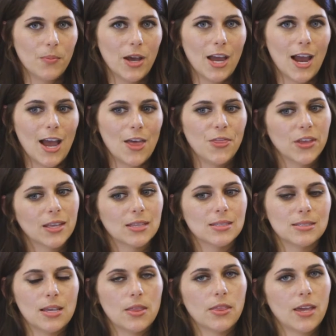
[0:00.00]
but I think
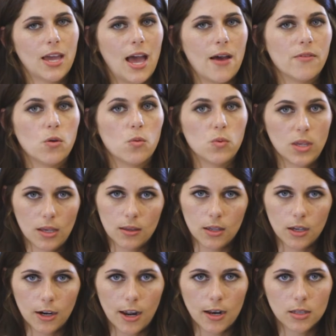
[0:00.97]
it's neat that they have a
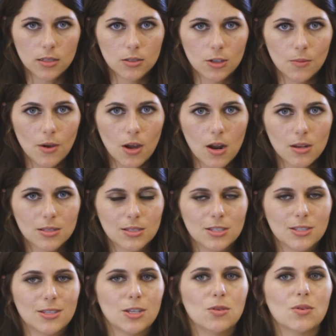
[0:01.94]
weekly gratitude box
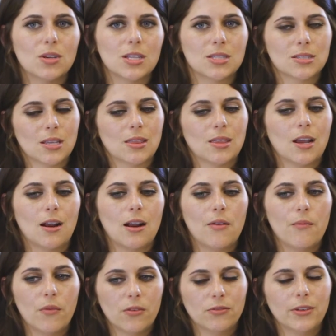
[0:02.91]
because then you can sit there
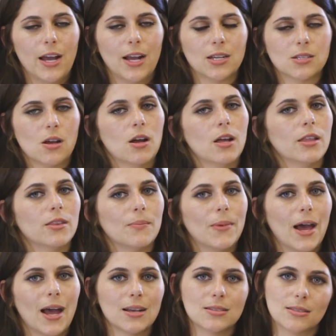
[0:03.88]
and reflect on the
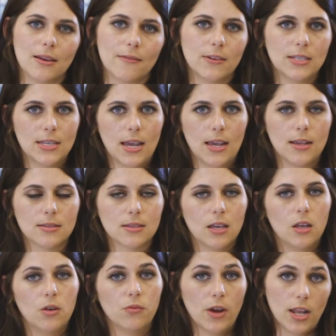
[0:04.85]
past 7 days
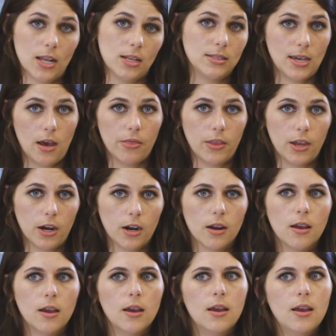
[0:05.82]
and write it down there.
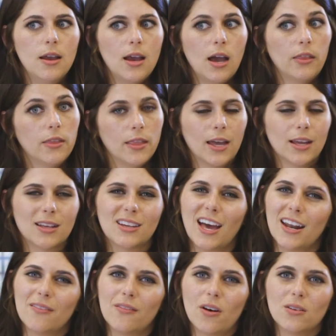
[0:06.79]
And then that
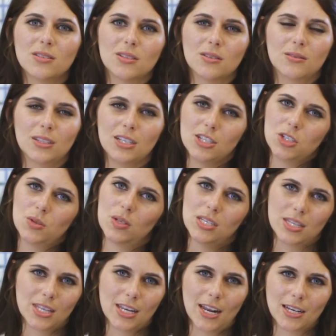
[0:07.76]
kind of also leads you
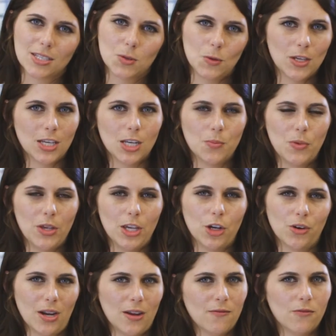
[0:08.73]
into the next week into being
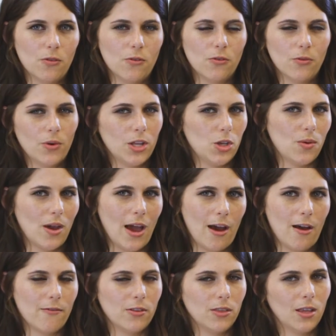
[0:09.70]
grateful for what you
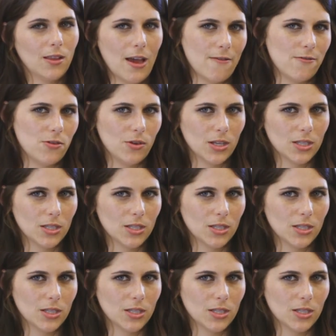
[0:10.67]
have and the life you